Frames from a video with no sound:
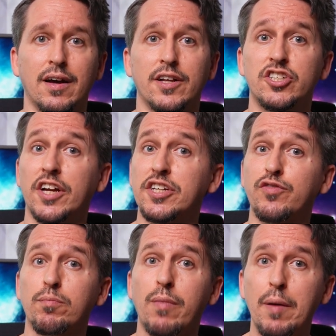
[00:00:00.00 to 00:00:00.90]
Judging
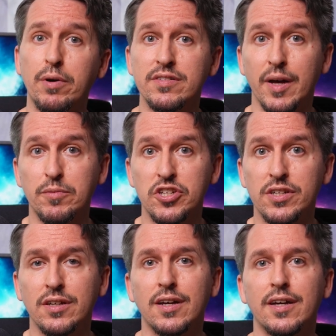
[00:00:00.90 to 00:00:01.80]
from my
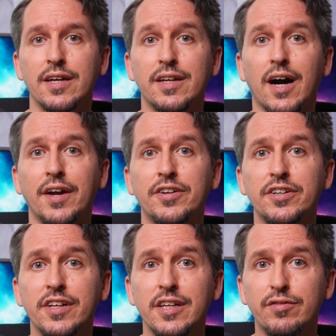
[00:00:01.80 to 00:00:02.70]
perception, it
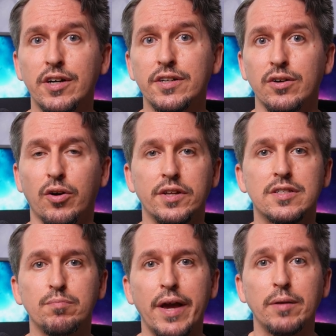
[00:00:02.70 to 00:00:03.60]
under-delivered on
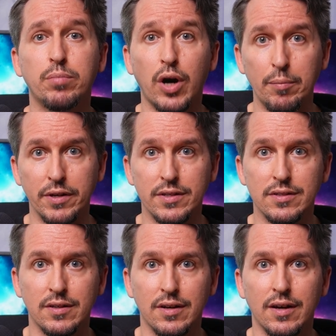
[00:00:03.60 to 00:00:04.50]
its main
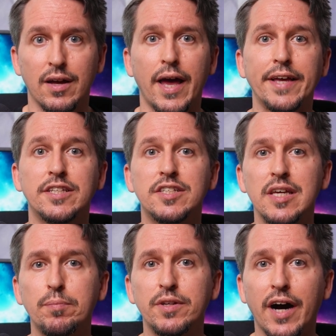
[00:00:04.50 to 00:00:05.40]
promise. A
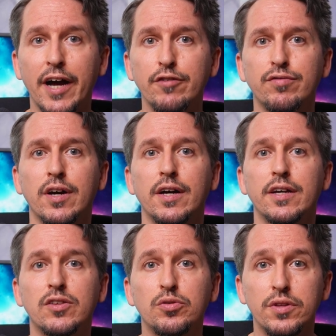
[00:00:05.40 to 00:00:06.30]
deep dive
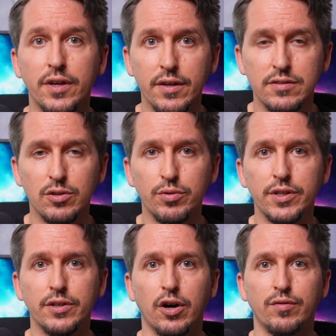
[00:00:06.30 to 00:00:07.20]
into the
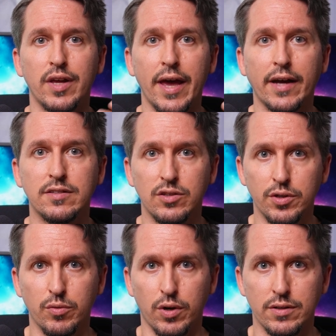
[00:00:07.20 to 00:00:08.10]
history of the X
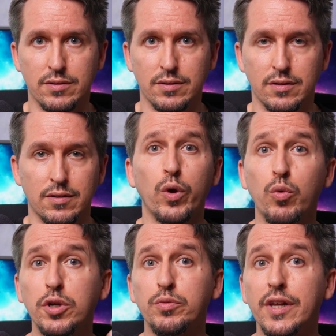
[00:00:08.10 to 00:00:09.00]
universe. We
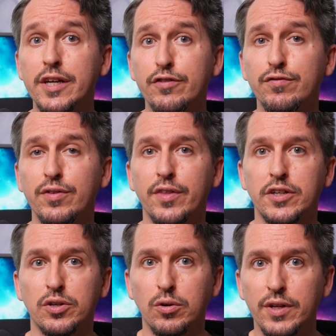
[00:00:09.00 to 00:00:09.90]
would relive, they
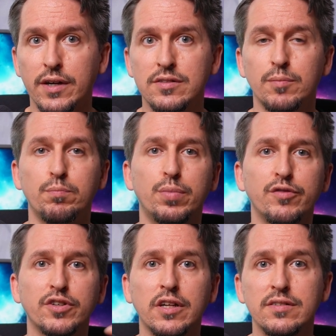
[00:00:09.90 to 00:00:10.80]
told us,
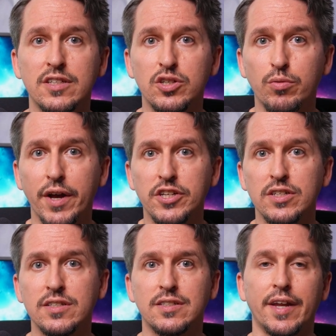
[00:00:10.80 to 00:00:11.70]
pivotal
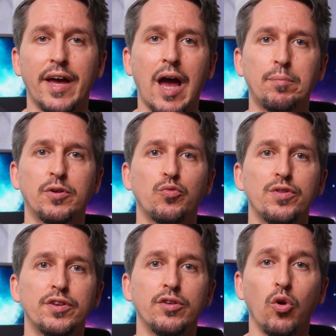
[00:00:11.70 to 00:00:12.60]
situations that happened
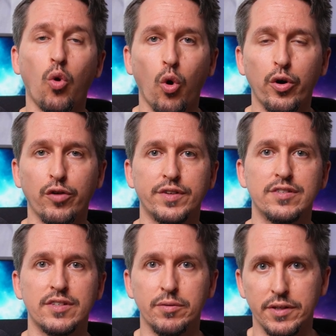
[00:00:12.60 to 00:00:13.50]
within the lore of the
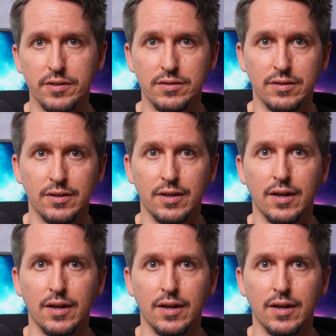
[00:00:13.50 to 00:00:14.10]
series.